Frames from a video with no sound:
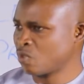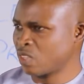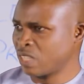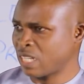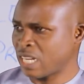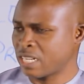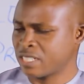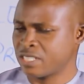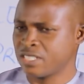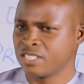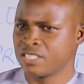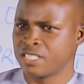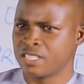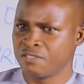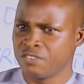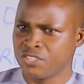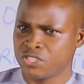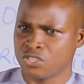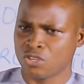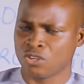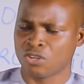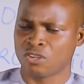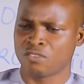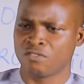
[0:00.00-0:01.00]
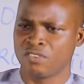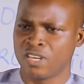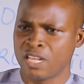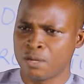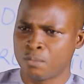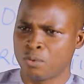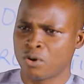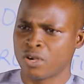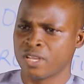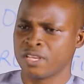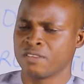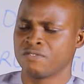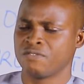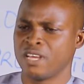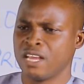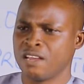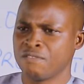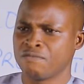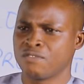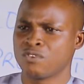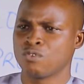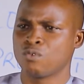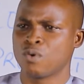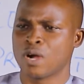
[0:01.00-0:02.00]
That is division of labor. If
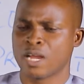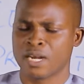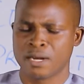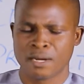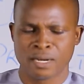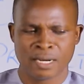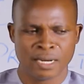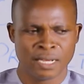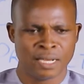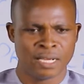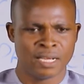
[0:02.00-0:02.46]
everyone